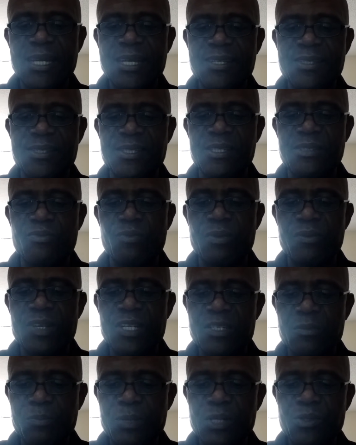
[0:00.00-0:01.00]
exists with
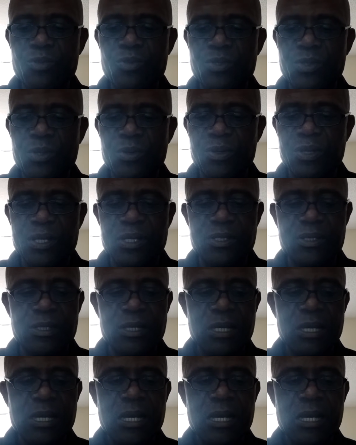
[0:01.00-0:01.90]
respect to surrogates,